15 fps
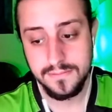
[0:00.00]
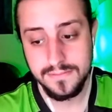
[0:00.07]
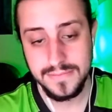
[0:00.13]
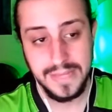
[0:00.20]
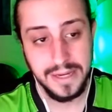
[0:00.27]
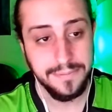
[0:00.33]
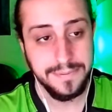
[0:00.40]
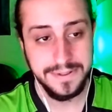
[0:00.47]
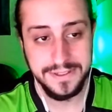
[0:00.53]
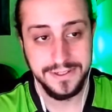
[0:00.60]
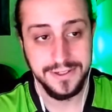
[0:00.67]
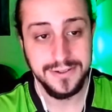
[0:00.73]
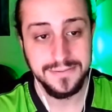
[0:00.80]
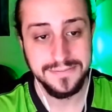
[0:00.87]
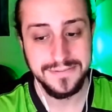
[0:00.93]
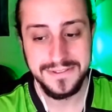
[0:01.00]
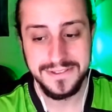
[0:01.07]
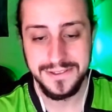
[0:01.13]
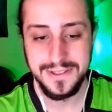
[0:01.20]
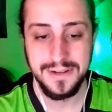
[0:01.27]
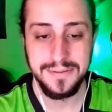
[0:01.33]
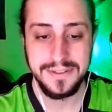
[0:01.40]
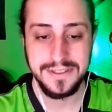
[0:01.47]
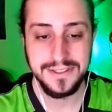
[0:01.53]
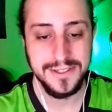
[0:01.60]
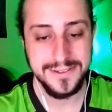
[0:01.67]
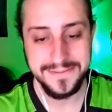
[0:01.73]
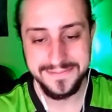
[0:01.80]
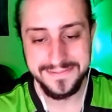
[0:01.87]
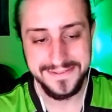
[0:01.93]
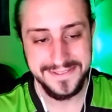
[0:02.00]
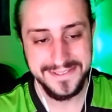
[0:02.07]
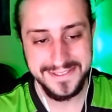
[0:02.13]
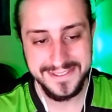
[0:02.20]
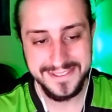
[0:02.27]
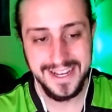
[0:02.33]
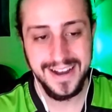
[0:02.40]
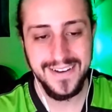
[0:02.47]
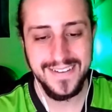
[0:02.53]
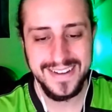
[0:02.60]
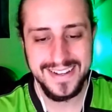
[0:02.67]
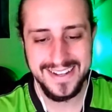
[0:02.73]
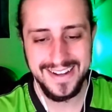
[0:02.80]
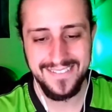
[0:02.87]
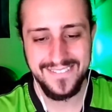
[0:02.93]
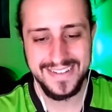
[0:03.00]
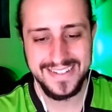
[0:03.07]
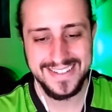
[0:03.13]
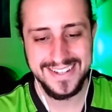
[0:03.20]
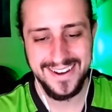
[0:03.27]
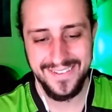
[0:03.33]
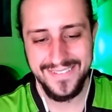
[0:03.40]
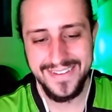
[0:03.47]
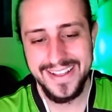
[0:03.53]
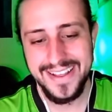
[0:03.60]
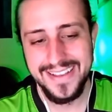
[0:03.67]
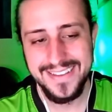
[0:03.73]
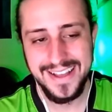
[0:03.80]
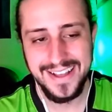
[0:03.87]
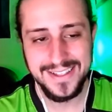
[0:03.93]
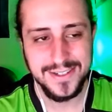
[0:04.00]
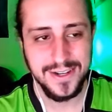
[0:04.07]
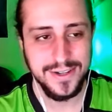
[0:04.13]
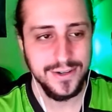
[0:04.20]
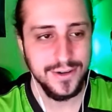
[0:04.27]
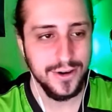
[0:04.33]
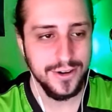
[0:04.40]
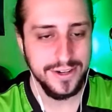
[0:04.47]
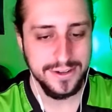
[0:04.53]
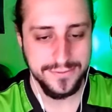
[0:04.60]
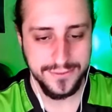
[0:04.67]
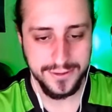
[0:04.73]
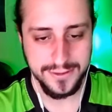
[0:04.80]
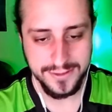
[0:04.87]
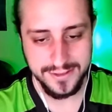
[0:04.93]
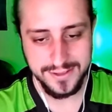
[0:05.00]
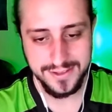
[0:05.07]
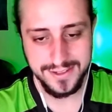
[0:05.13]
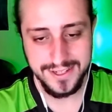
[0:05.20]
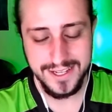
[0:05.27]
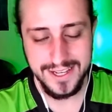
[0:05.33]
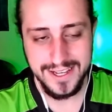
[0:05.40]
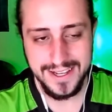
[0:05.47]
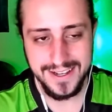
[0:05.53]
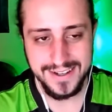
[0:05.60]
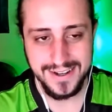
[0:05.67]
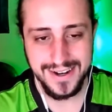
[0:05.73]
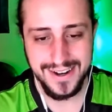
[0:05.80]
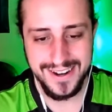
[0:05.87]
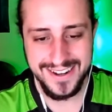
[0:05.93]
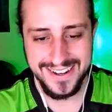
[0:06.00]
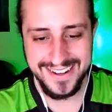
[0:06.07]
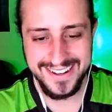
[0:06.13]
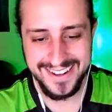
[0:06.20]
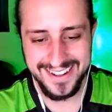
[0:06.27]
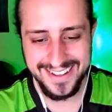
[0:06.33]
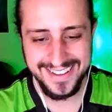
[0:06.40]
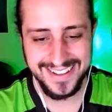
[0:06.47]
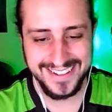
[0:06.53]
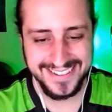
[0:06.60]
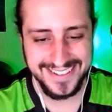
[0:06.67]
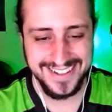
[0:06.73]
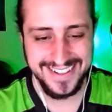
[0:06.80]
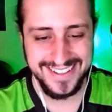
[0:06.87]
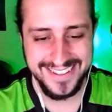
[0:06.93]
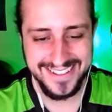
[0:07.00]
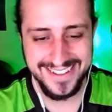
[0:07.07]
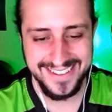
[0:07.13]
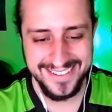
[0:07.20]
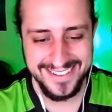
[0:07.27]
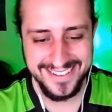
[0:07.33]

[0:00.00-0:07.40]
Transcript: That'd be dope. Dude, that'd be dope. That'd be dope. That's you heard it here first. You heard it like that.